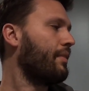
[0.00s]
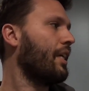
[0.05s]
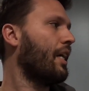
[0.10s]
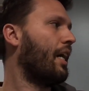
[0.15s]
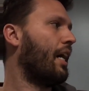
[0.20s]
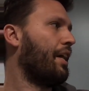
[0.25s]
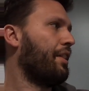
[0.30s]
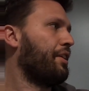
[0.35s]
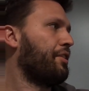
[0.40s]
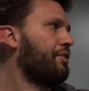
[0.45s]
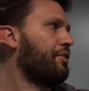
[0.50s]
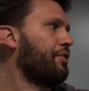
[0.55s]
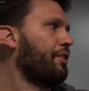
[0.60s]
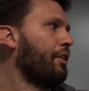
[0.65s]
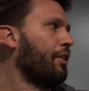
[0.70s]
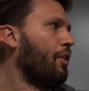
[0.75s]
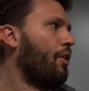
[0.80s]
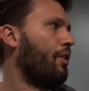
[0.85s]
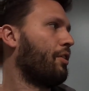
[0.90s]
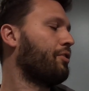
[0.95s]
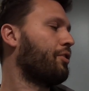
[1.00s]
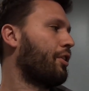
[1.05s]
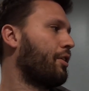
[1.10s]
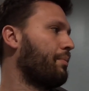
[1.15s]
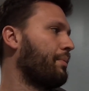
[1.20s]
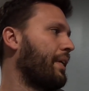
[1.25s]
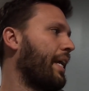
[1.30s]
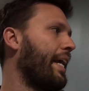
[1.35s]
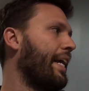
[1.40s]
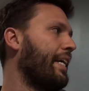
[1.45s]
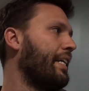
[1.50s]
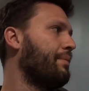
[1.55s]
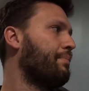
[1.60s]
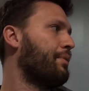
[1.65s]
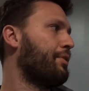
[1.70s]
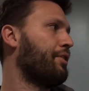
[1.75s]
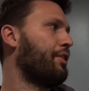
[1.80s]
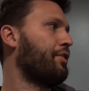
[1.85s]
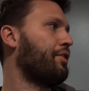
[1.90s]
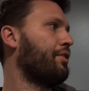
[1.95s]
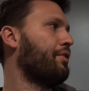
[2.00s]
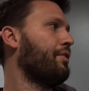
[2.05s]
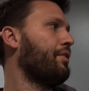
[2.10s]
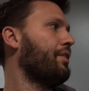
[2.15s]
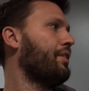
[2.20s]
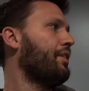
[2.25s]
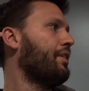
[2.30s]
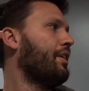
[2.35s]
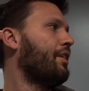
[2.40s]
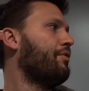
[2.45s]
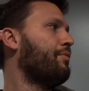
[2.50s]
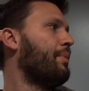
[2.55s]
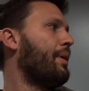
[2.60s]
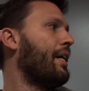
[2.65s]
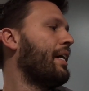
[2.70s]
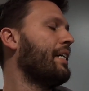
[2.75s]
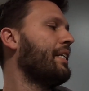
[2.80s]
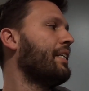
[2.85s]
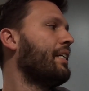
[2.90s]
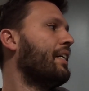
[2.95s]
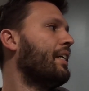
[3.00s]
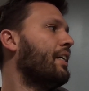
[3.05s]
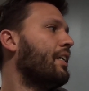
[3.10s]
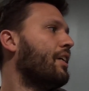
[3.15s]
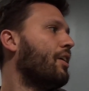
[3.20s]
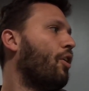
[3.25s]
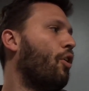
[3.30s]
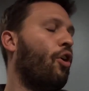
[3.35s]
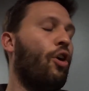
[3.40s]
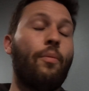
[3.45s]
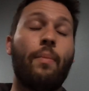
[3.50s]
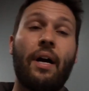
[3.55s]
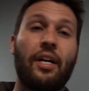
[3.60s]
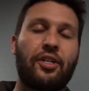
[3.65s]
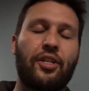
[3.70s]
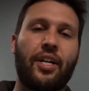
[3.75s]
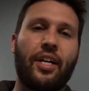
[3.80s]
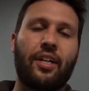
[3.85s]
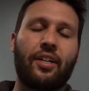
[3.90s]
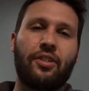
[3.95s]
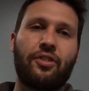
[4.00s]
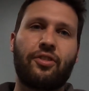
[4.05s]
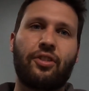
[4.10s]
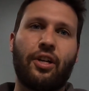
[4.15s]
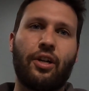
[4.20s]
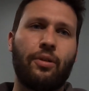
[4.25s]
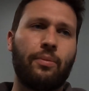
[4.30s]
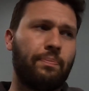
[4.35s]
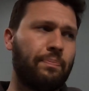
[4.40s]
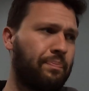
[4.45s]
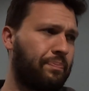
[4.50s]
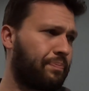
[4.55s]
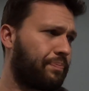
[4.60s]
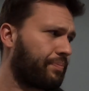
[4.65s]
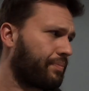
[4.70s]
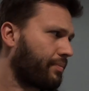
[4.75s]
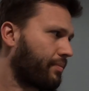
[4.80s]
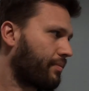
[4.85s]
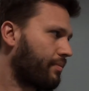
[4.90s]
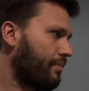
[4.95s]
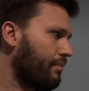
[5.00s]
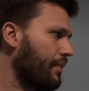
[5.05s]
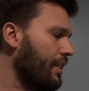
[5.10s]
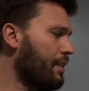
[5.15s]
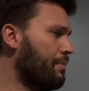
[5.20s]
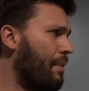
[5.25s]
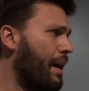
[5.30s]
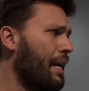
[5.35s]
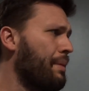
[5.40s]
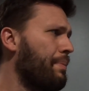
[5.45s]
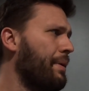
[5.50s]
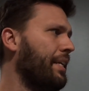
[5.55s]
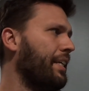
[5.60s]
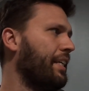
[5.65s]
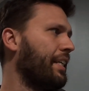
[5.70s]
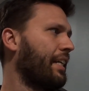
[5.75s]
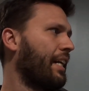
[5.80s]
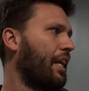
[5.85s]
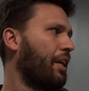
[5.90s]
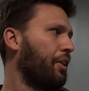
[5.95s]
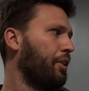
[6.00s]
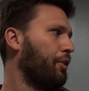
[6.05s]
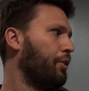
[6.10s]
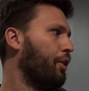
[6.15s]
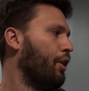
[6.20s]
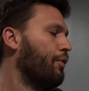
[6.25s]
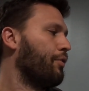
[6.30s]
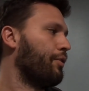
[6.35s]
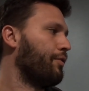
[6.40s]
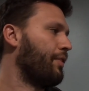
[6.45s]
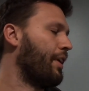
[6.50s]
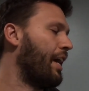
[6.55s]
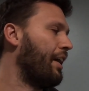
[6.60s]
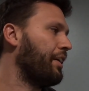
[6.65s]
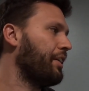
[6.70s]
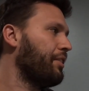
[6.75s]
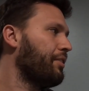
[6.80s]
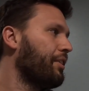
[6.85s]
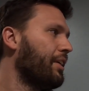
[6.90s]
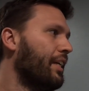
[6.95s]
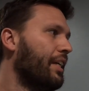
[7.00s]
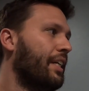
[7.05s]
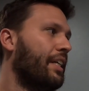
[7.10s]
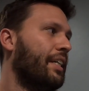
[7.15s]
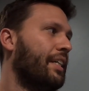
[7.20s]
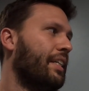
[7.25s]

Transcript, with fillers: Uh, this is a long-term gain position of mine, all my shares. So in my opinion, it got a little overvalued.